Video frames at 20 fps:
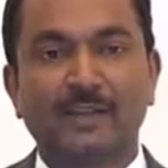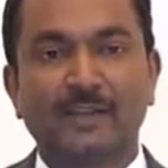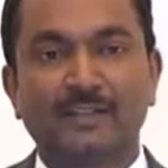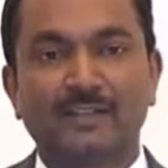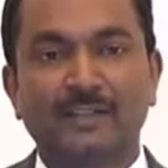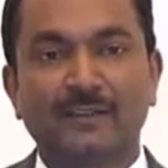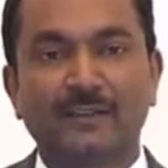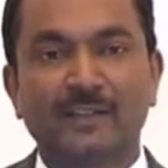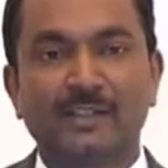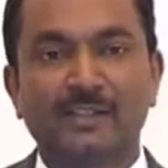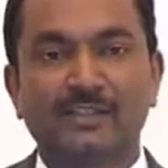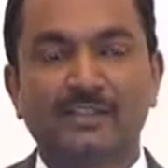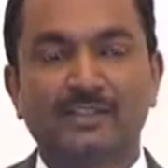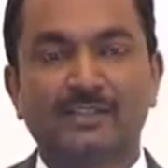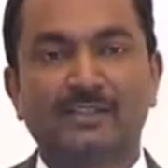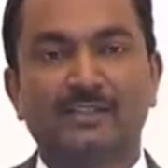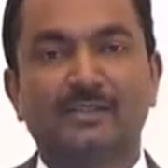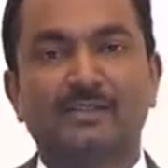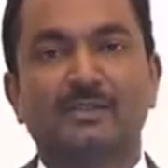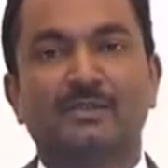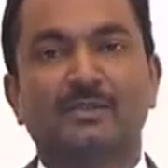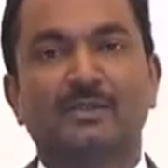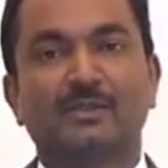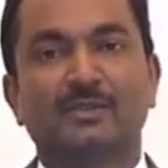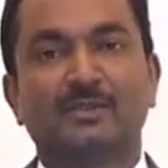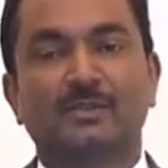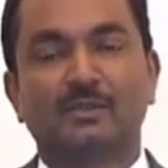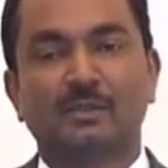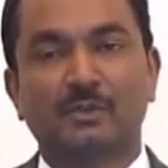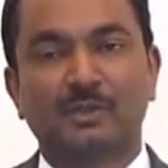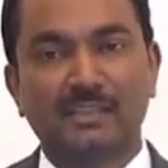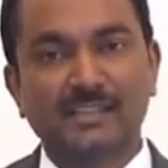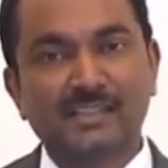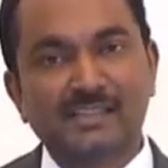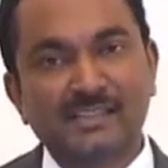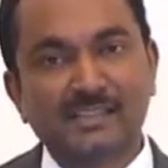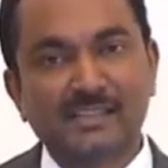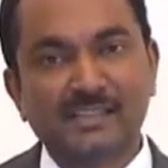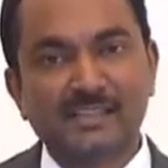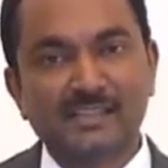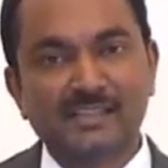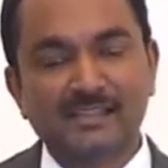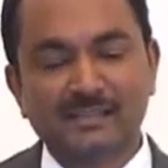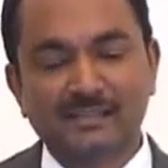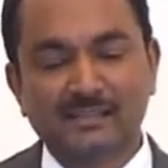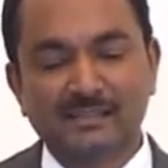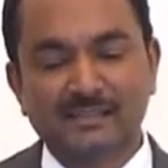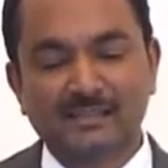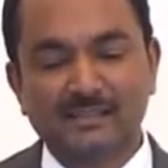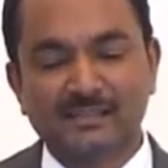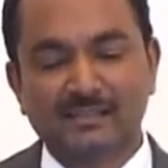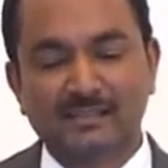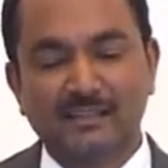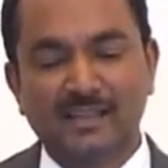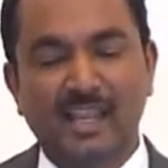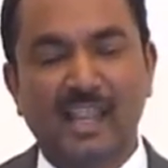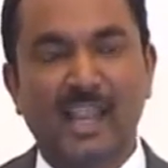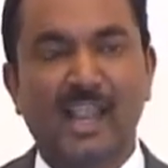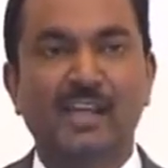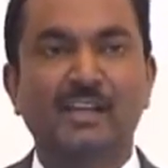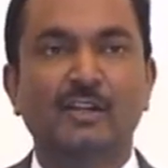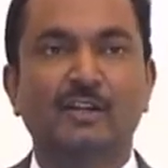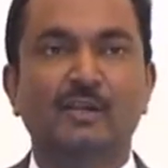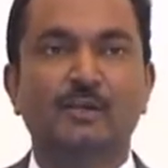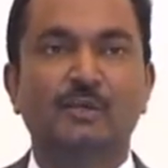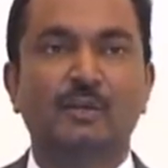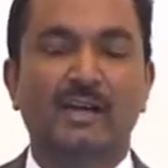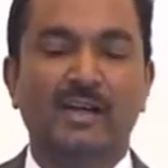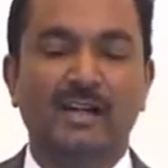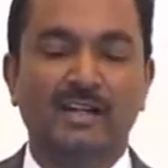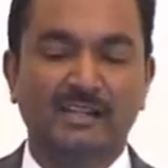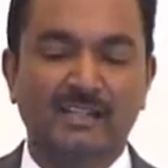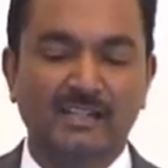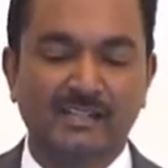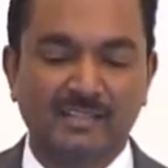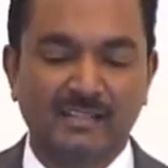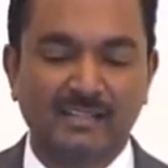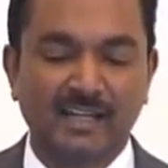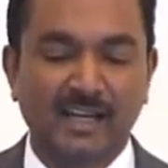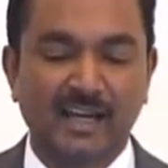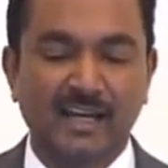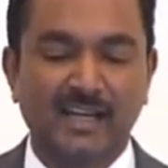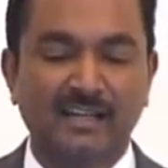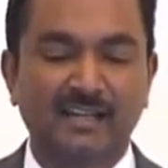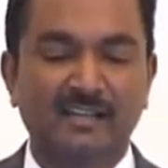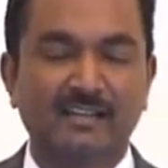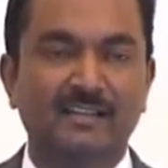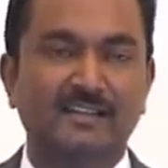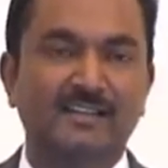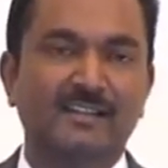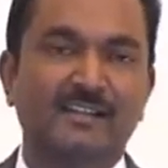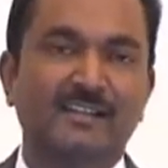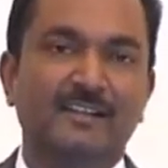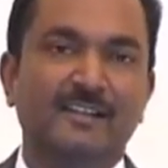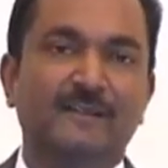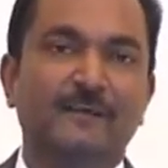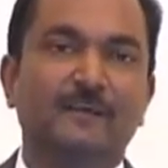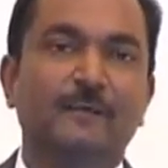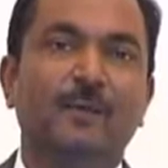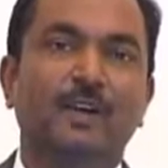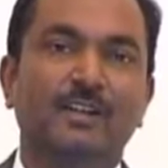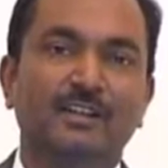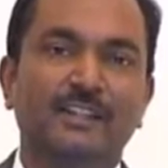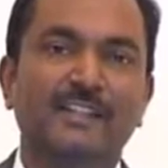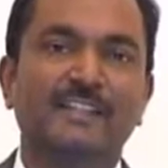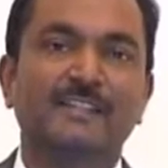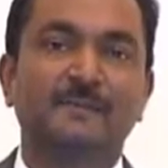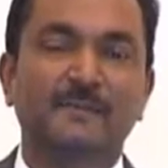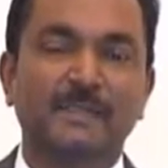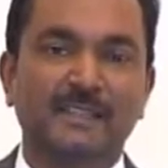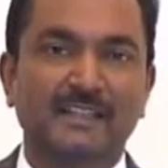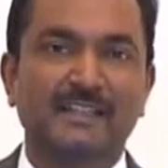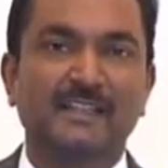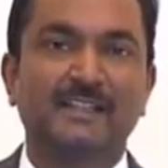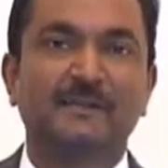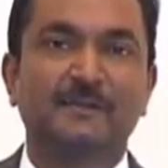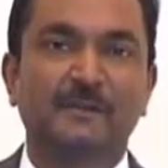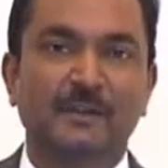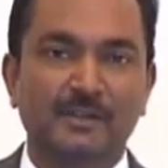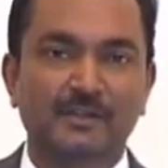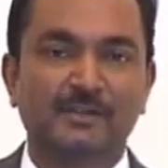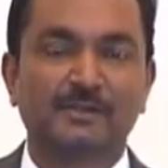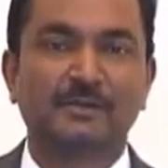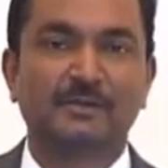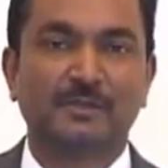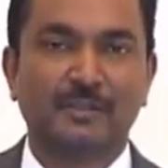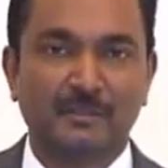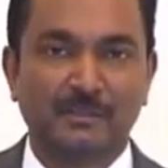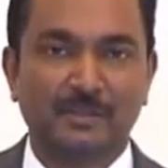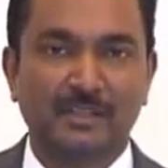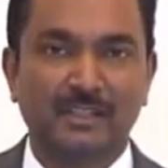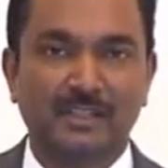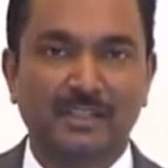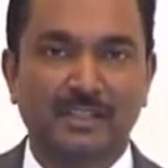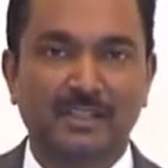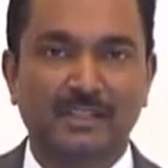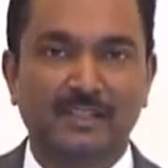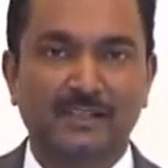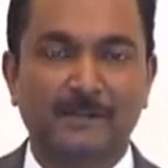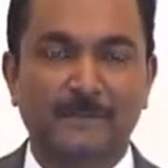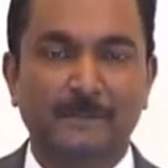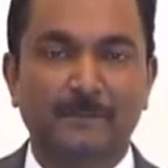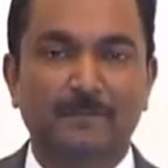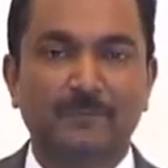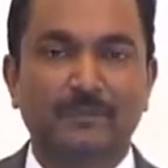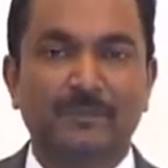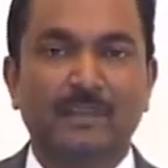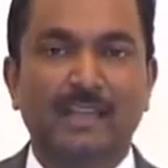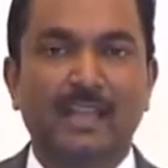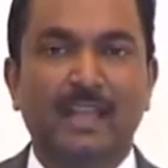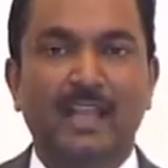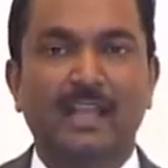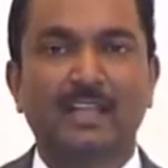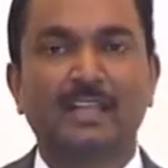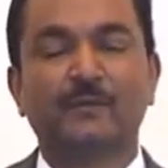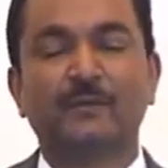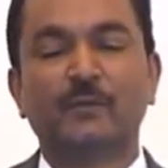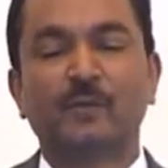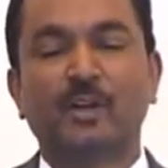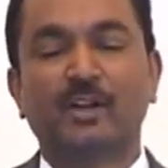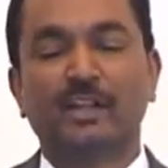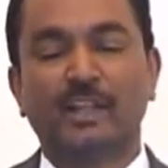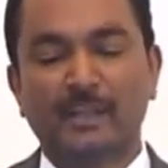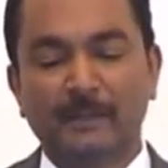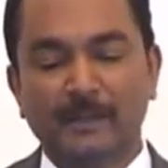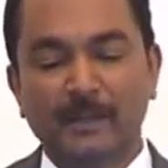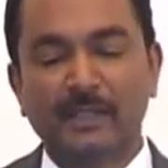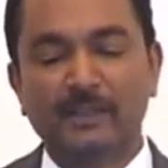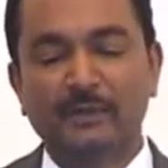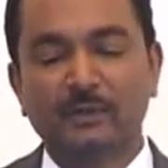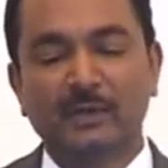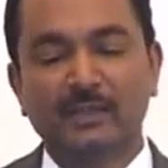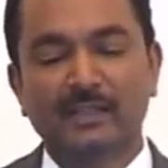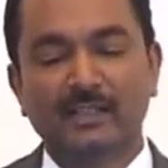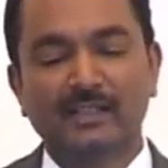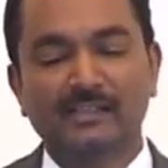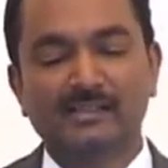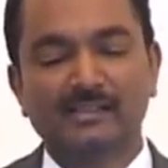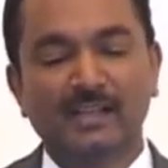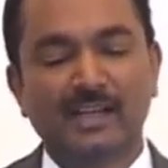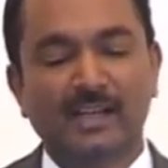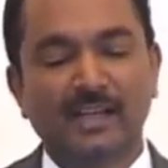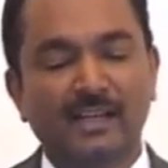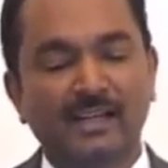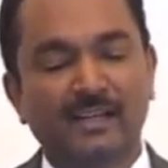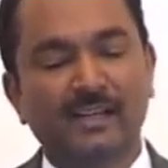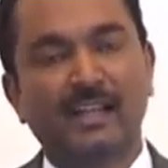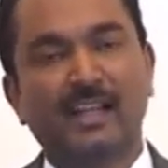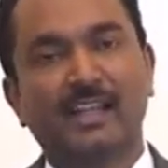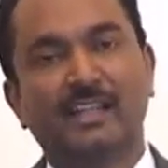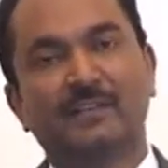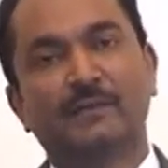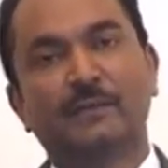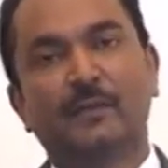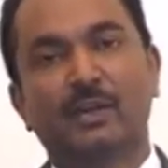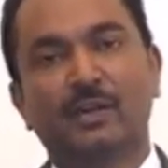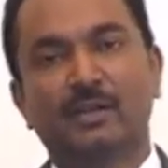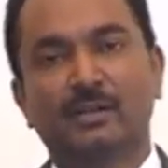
objective is to listen and to understand what the speaker wants to communicate. And if you are able to understand and if you